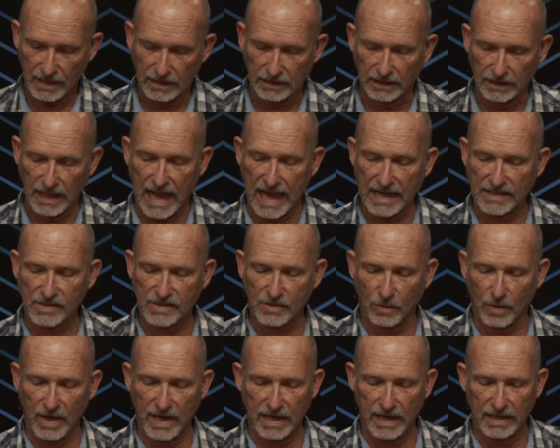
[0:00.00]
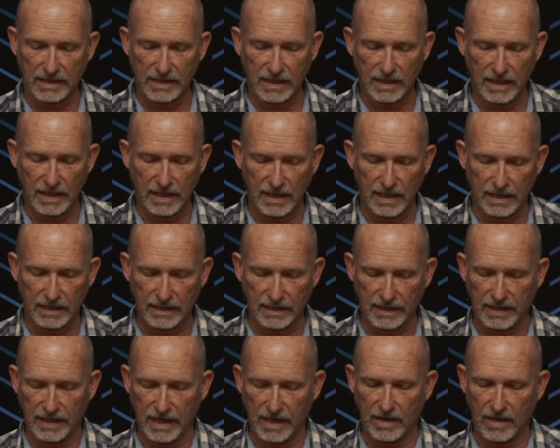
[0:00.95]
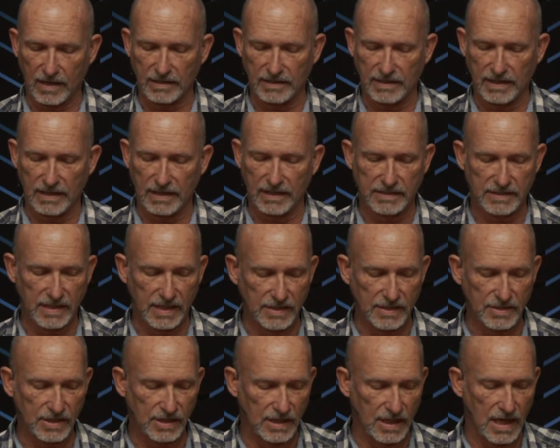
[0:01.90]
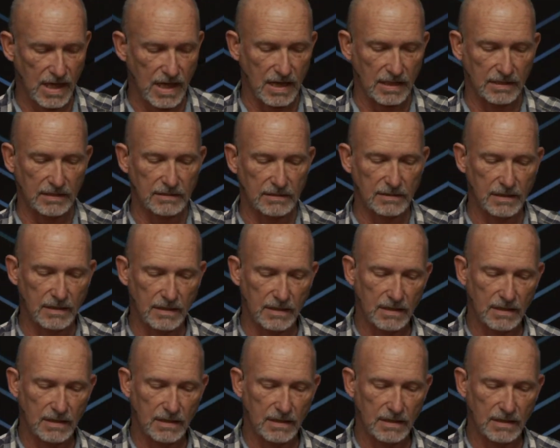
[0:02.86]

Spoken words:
Last week, Garrett did a teaching on